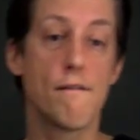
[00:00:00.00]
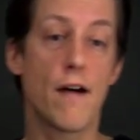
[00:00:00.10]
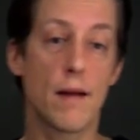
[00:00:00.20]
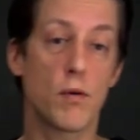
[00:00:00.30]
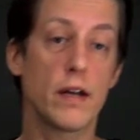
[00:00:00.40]

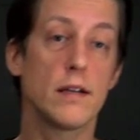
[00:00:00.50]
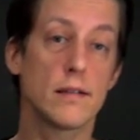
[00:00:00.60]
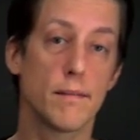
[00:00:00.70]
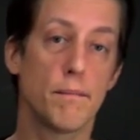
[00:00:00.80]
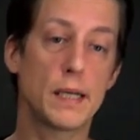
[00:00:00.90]
vibrate
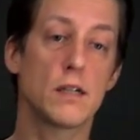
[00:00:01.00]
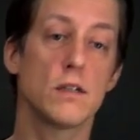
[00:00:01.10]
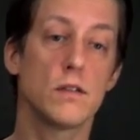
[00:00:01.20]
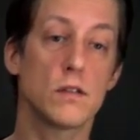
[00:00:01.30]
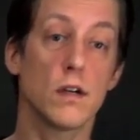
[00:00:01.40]

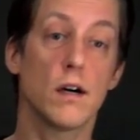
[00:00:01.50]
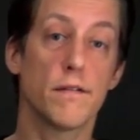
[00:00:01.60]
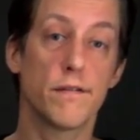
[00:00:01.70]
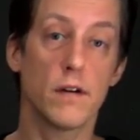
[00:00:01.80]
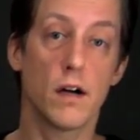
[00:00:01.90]
because
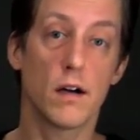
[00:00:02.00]
of